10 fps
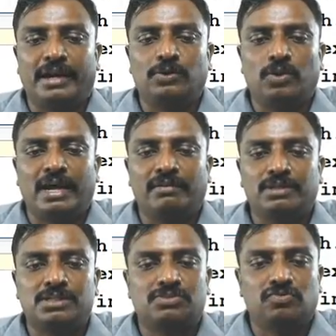I don't have
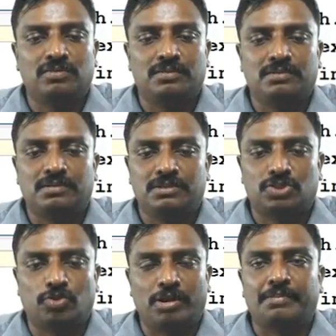this
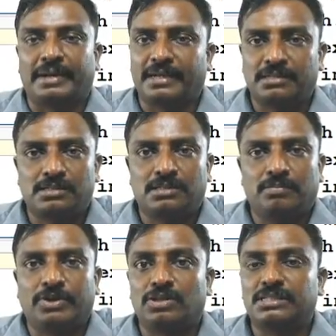square brackets
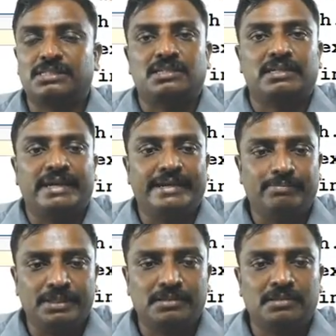because it's an
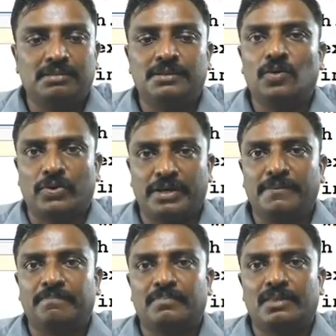8-bit. Okay.
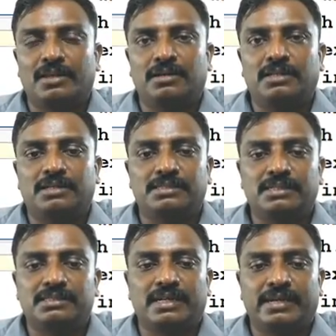
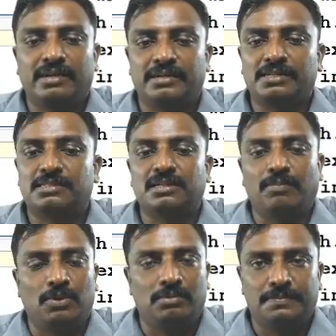Since here it is
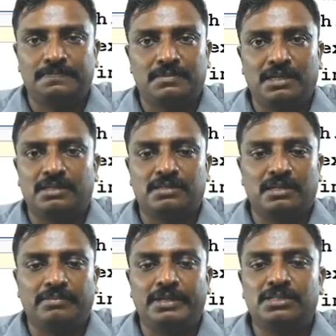double,
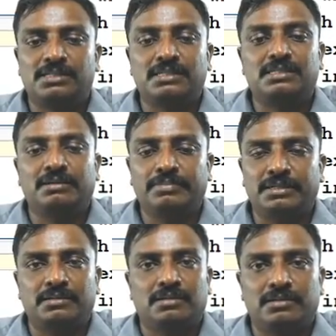the image is
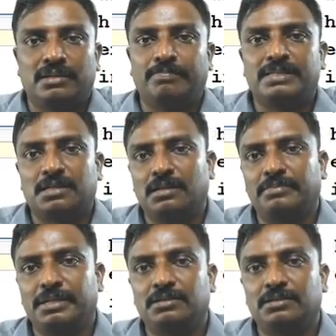16-bit. The pixel